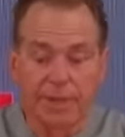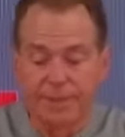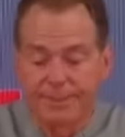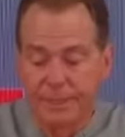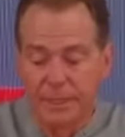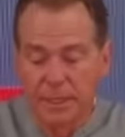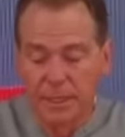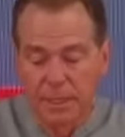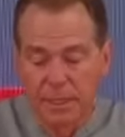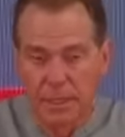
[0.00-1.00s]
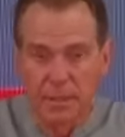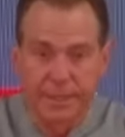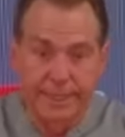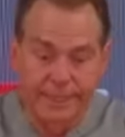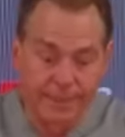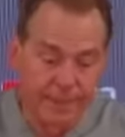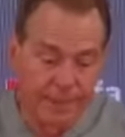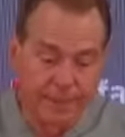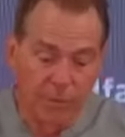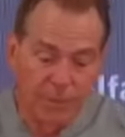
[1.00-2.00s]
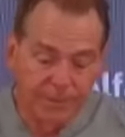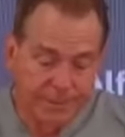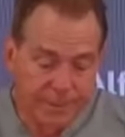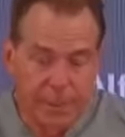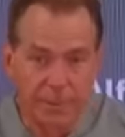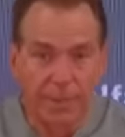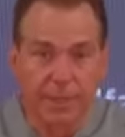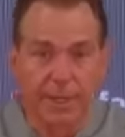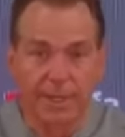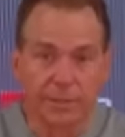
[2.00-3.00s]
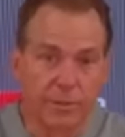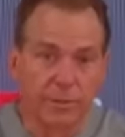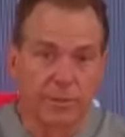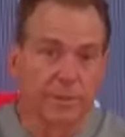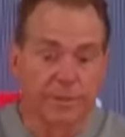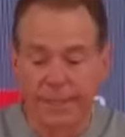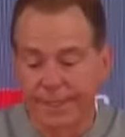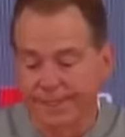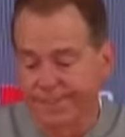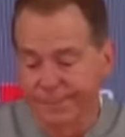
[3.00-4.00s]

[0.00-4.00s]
And, you know, he could have done what some other guys do and say,